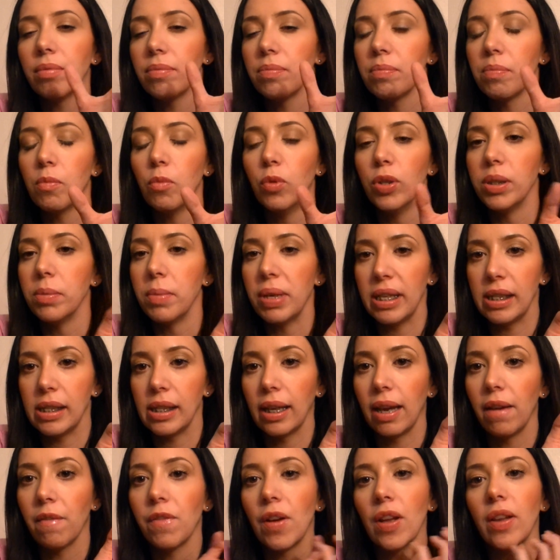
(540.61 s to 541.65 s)
was
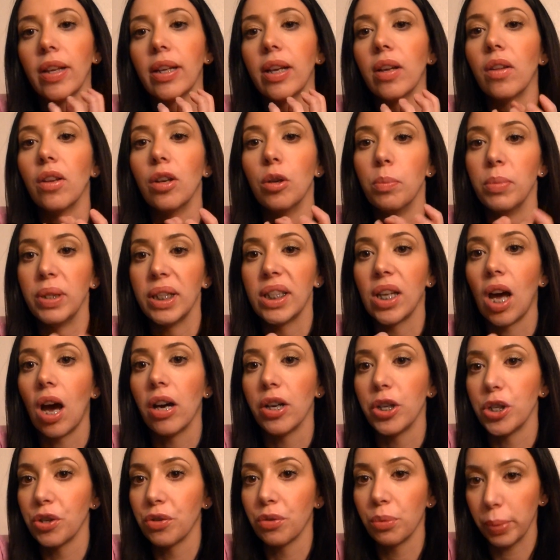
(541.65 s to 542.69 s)
amazing. It felt like a little
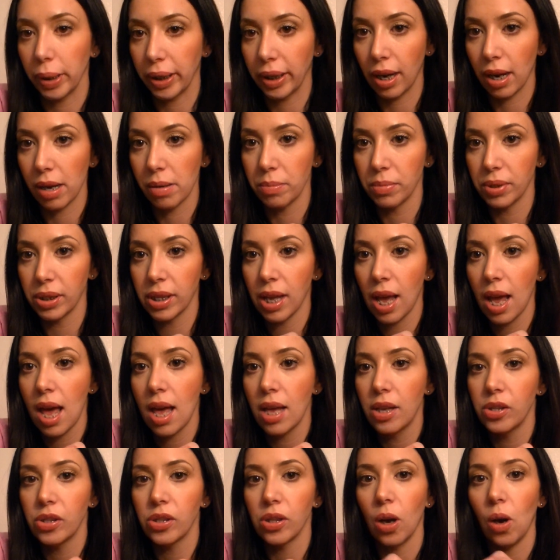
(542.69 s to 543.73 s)
massage for my gums.
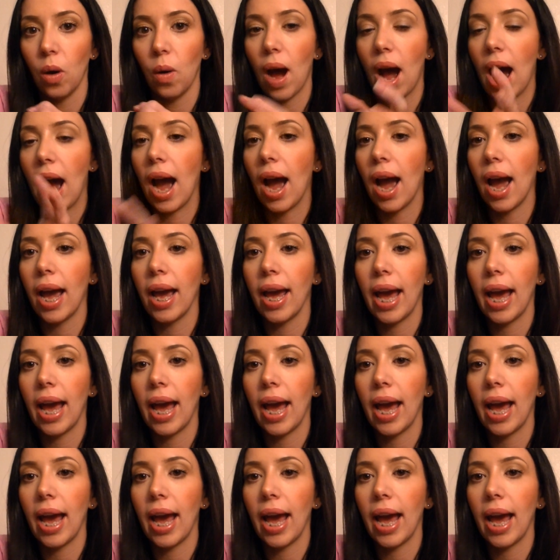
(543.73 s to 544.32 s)
So I